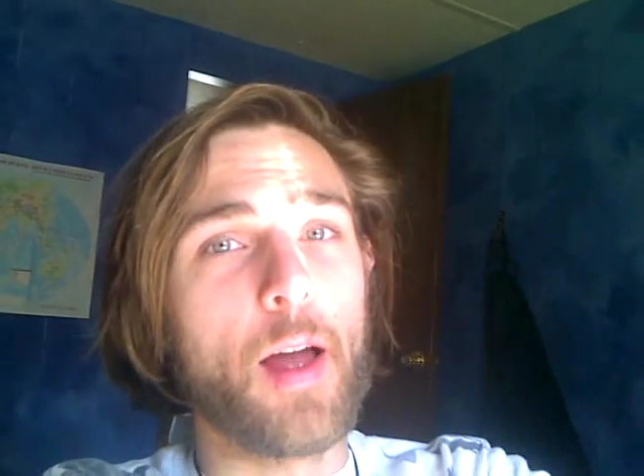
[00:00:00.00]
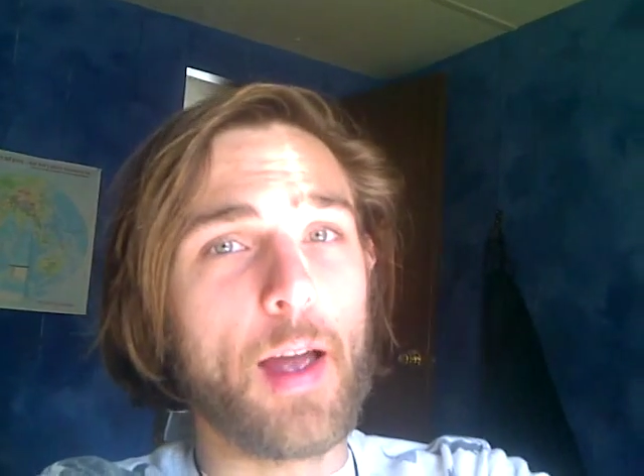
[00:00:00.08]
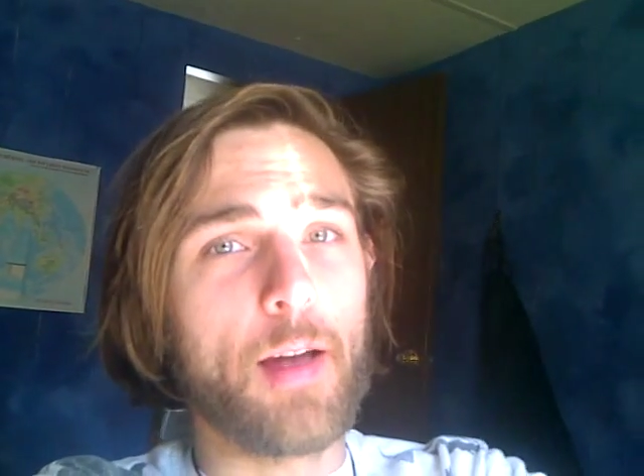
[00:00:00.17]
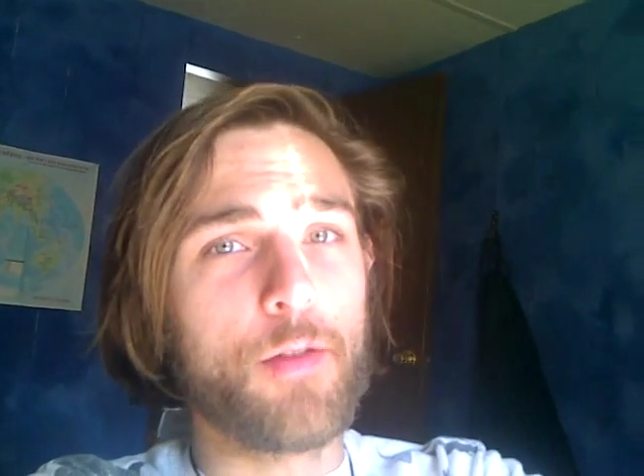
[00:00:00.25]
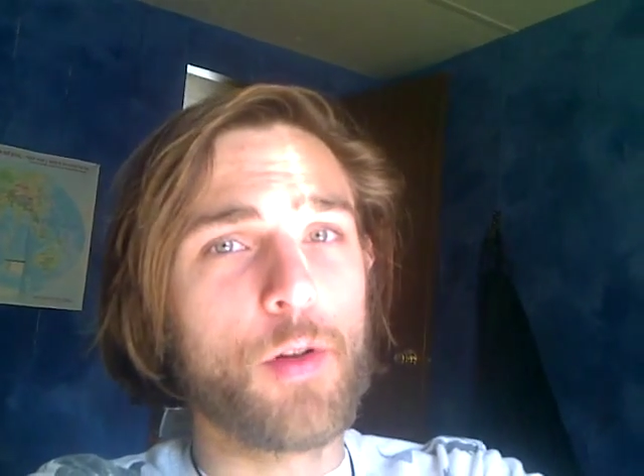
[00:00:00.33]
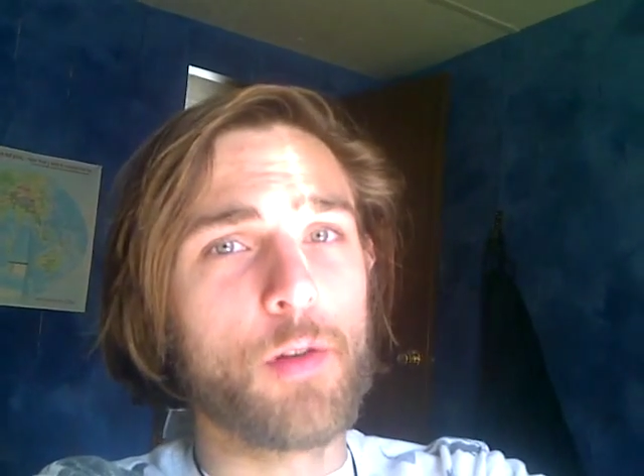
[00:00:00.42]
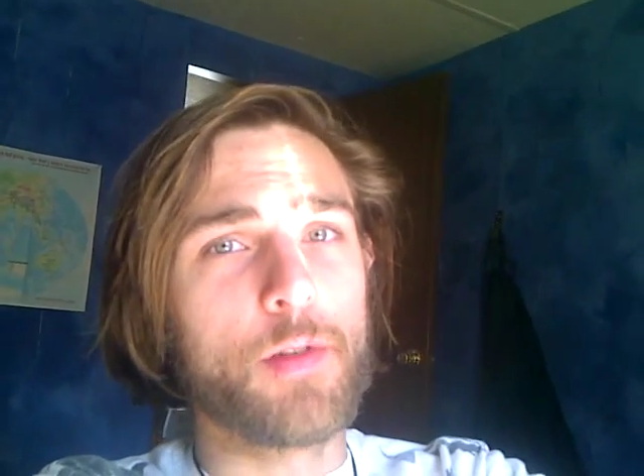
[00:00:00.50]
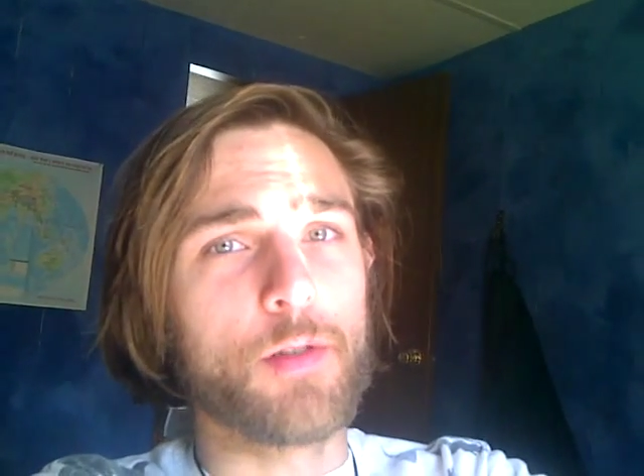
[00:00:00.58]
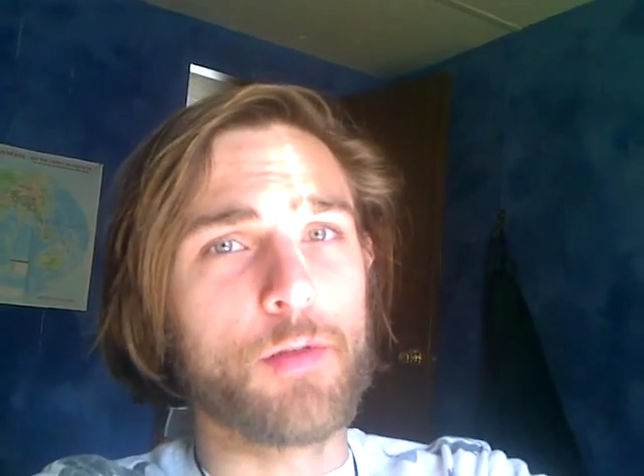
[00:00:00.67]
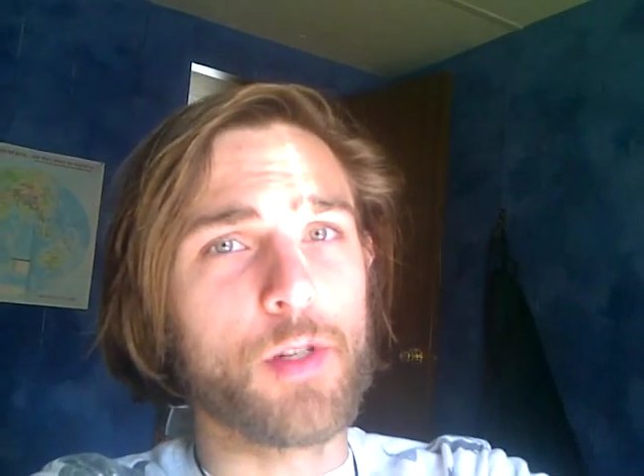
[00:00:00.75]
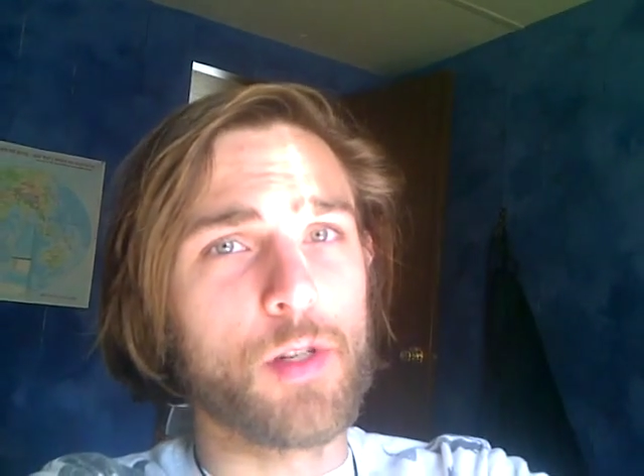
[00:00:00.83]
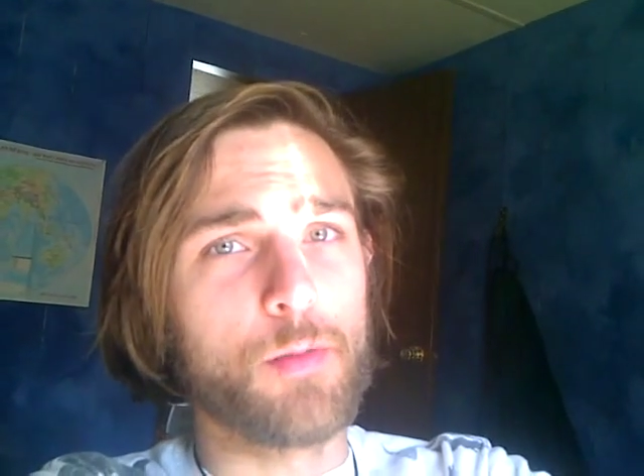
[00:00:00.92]
I have two of
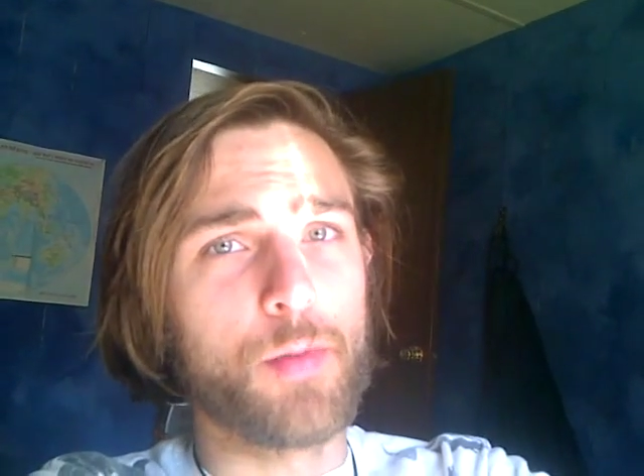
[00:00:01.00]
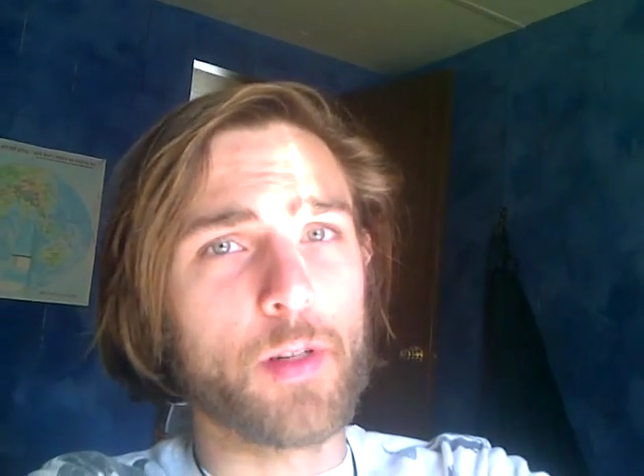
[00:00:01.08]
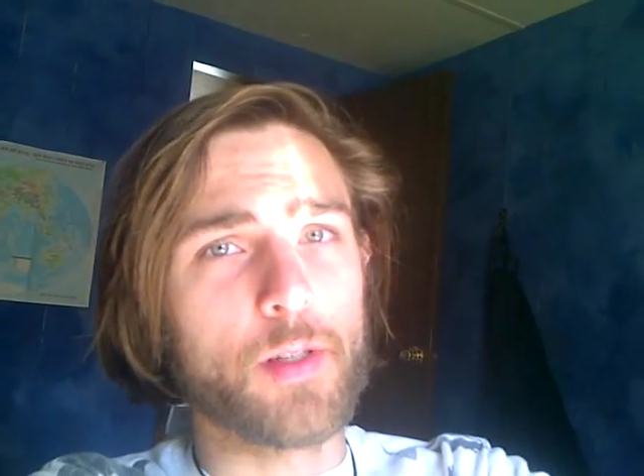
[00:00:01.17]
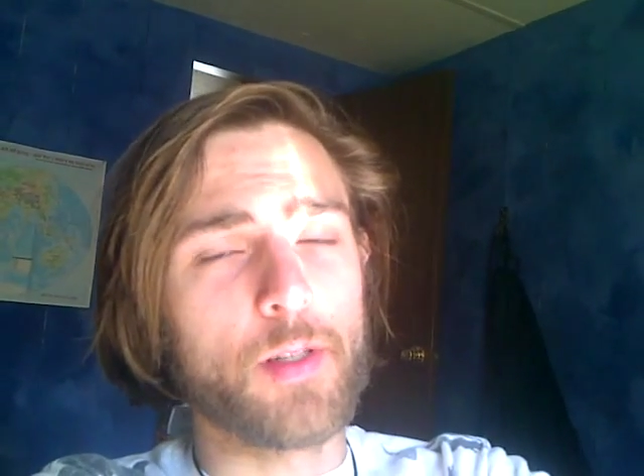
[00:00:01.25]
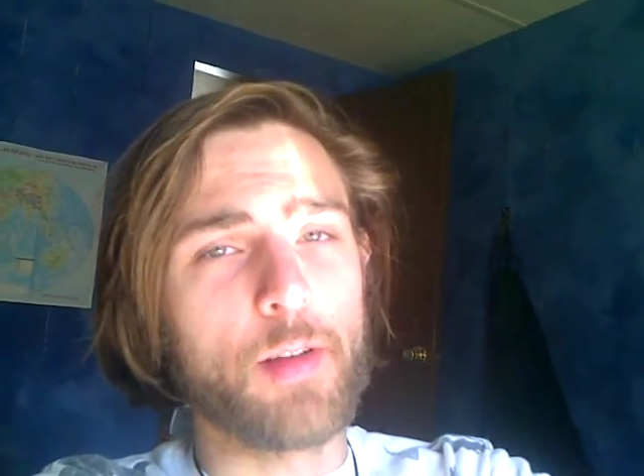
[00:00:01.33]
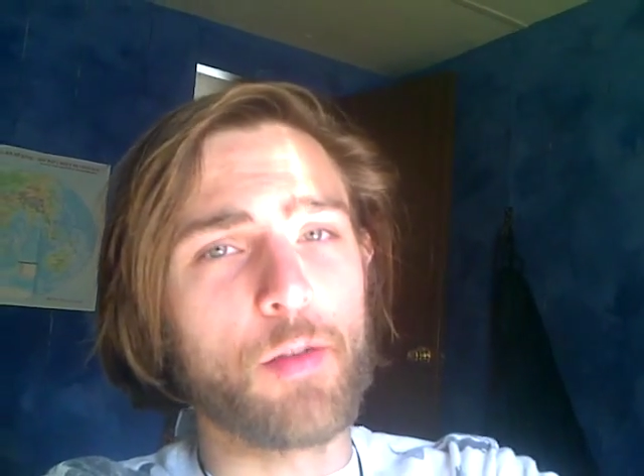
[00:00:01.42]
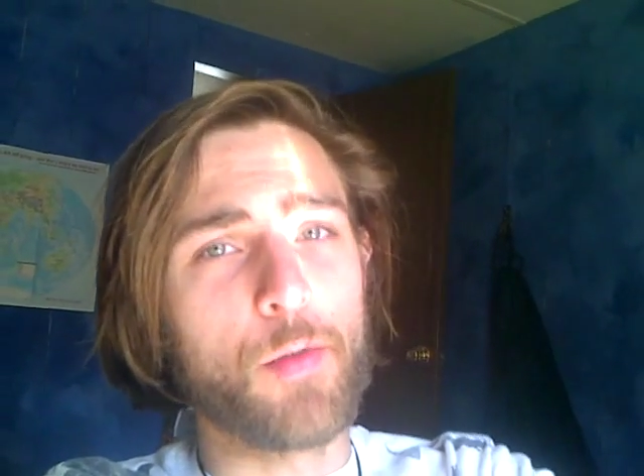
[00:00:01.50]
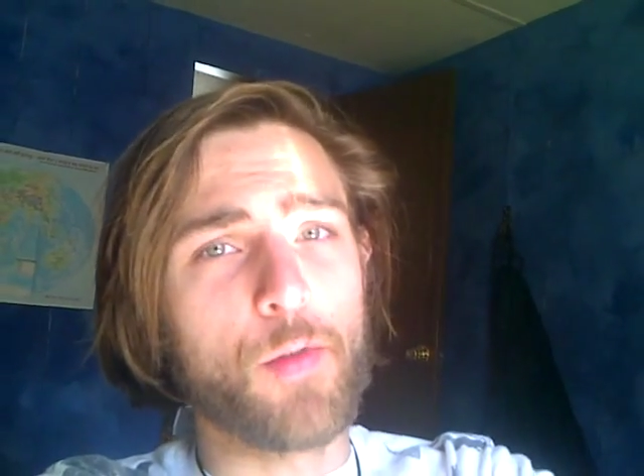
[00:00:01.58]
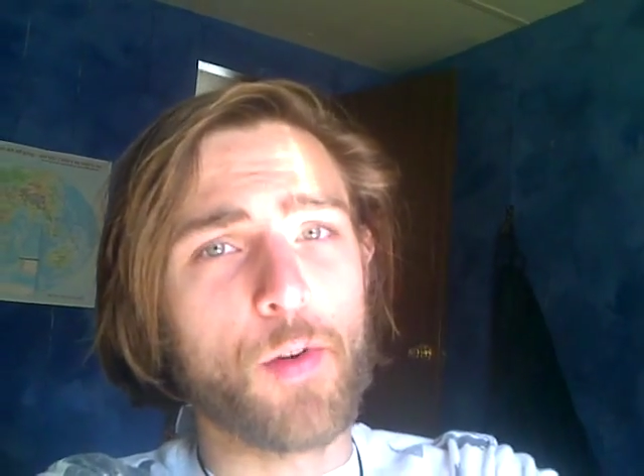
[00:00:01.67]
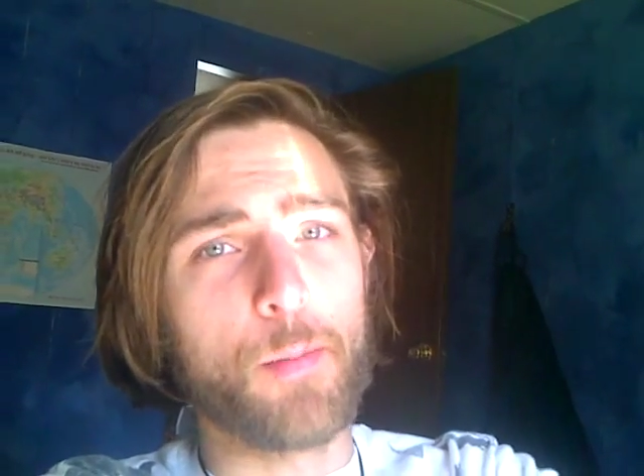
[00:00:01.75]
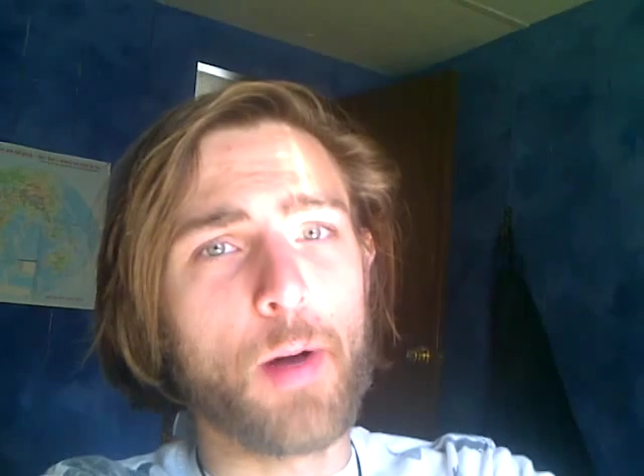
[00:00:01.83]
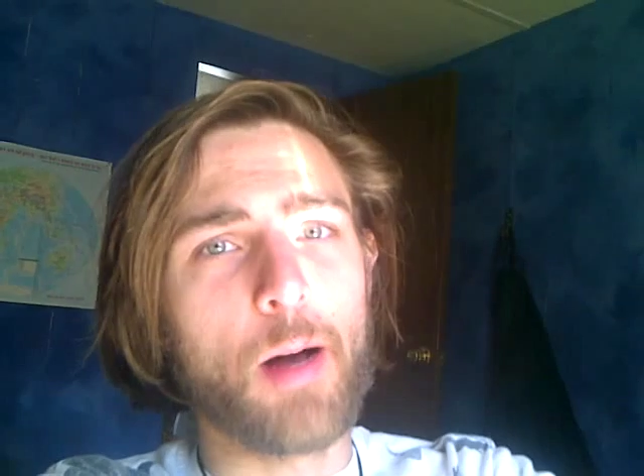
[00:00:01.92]
his original books, never
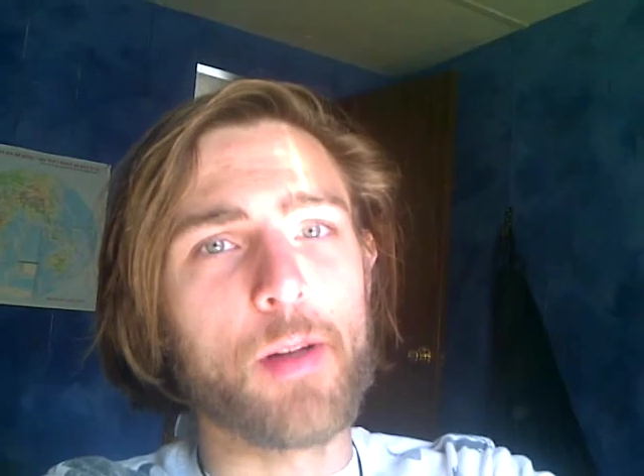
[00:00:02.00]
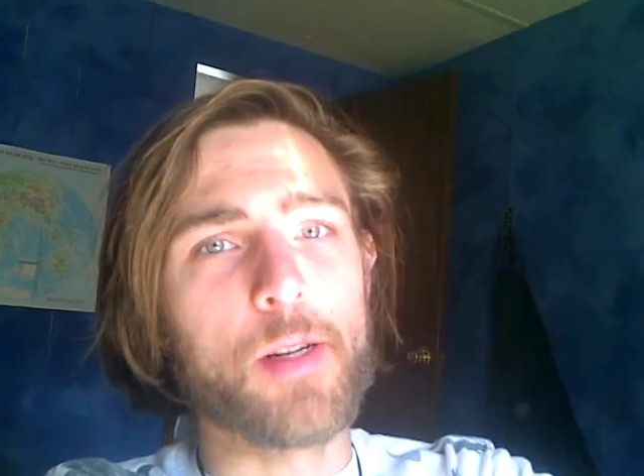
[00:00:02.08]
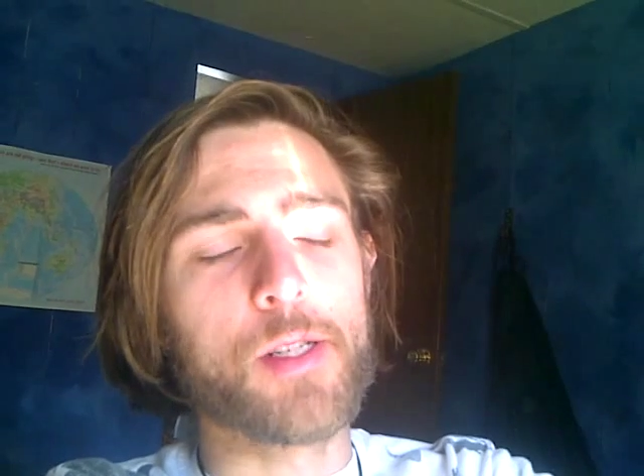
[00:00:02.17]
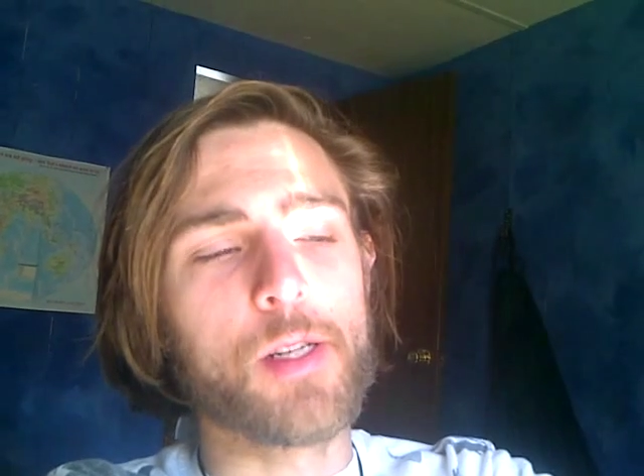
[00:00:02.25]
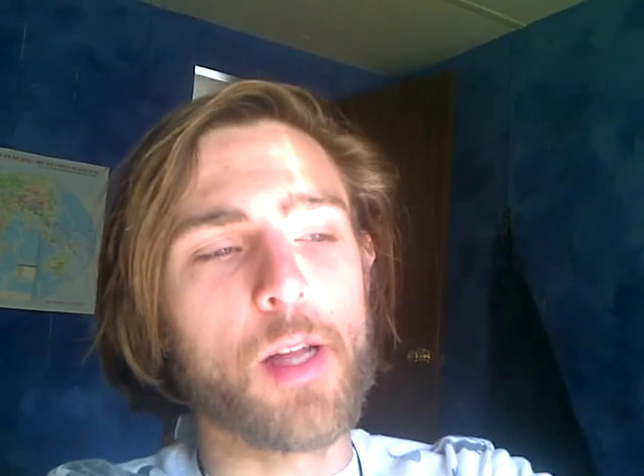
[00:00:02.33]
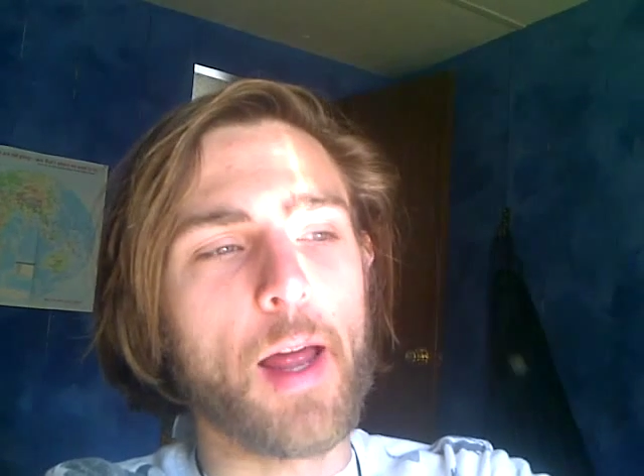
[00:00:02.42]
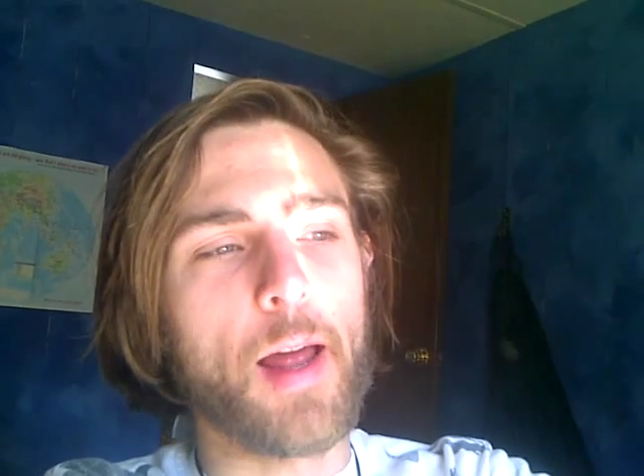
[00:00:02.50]
before published.